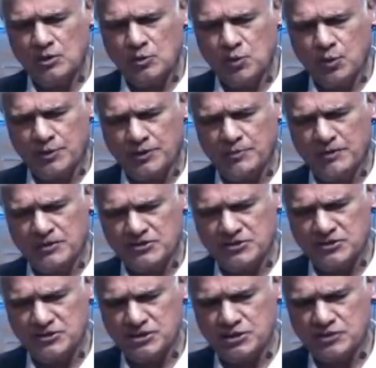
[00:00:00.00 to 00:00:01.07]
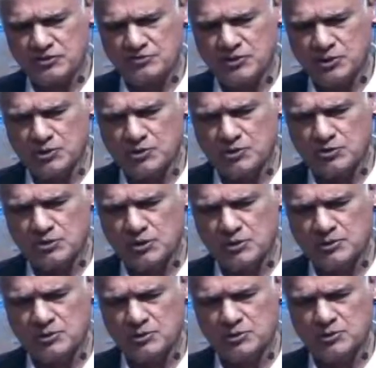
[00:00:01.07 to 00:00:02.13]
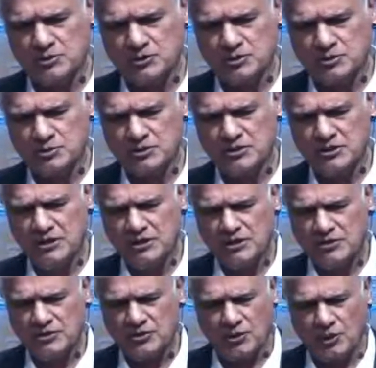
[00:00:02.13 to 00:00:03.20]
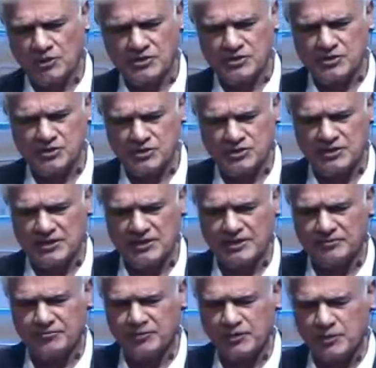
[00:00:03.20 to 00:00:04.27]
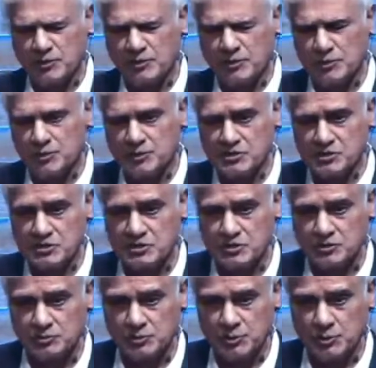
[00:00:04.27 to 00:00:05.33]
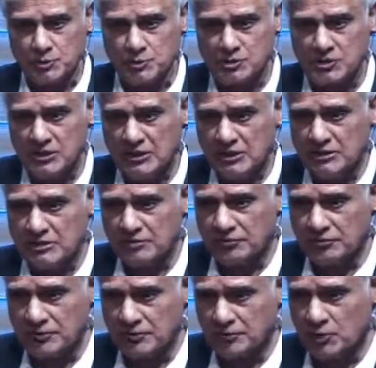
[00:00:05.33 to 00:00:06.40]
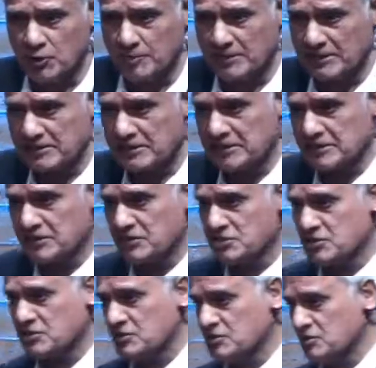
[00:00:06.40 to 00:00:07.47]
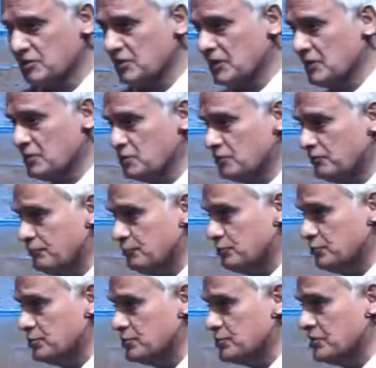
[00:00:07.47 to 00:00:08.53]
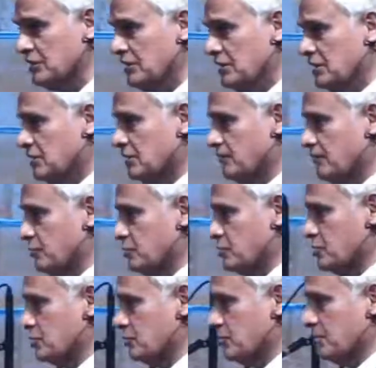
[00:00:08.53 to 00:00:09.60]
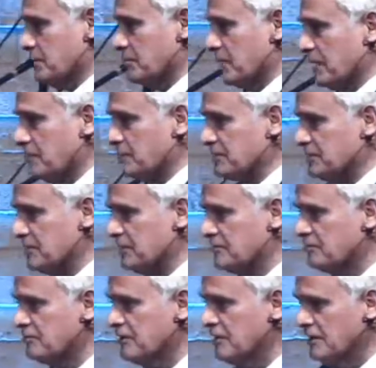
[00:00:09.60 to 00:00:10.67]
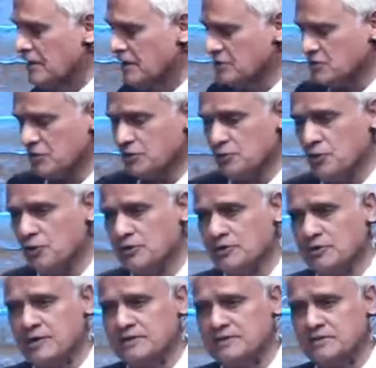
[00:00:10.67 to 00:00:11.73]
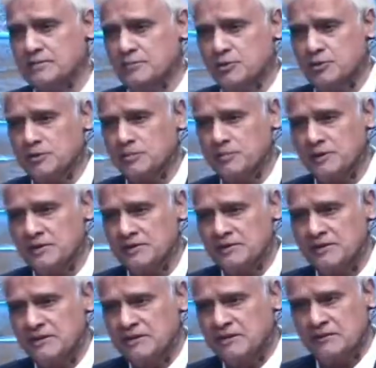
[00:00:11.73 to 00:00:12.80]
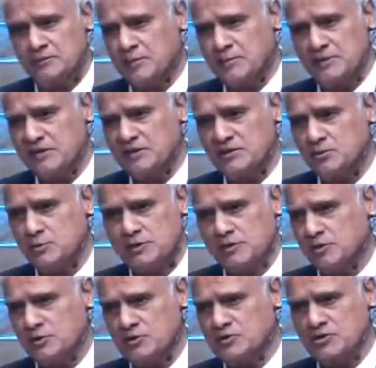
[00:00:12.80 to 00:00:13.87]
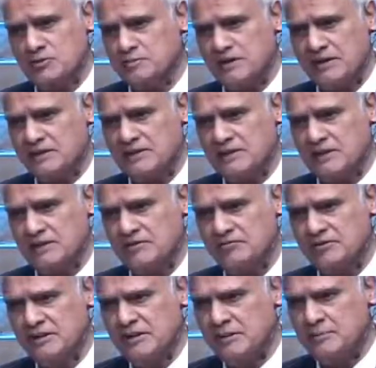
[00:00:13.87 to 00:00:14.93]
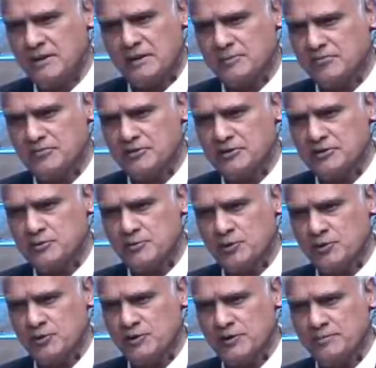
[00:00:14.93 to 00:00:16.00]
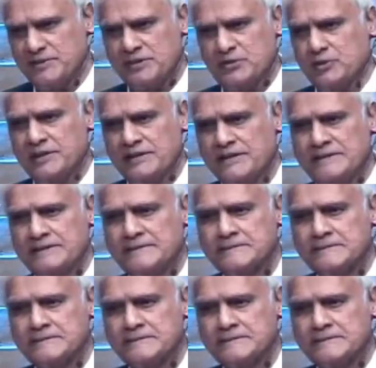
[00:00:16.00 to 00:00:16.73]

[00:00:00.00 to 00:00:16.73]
watered by the deeds of those who know and who are known. Knowledge is a deadly friend when no one sets the rules. The fate of all mankind I seize in the hands of fools. Confusion will be my epitaph as I crawl a cracked and broken path. If we make it, we can all sit back and laugh, but I'm afraid tomorrow I'll be crying.